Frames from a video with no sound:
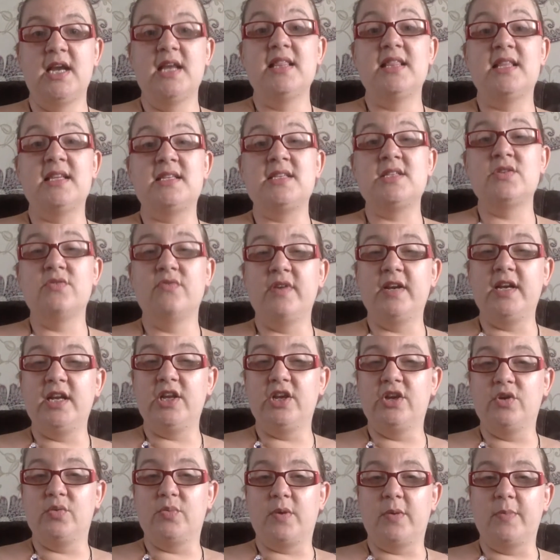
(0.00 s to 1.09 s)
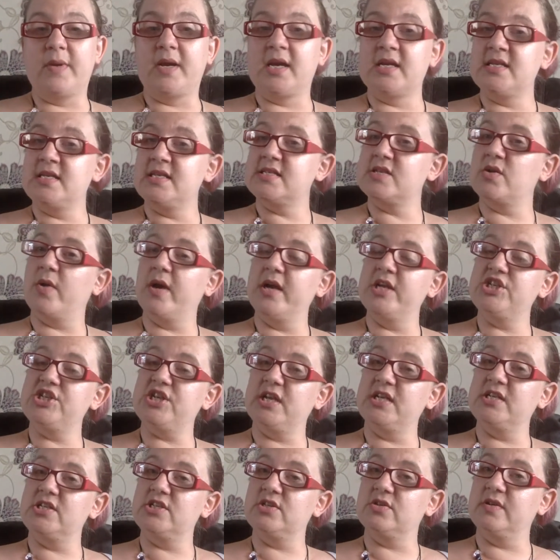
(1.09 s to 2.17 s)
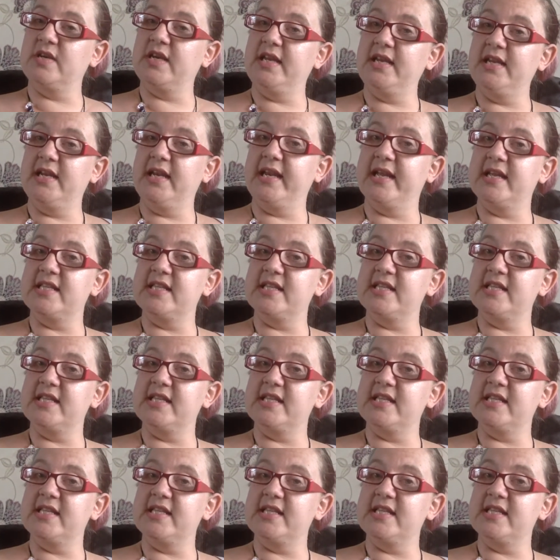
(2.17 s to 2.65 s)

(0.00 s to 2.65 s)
This is a really good one because it's quite gentle and healing.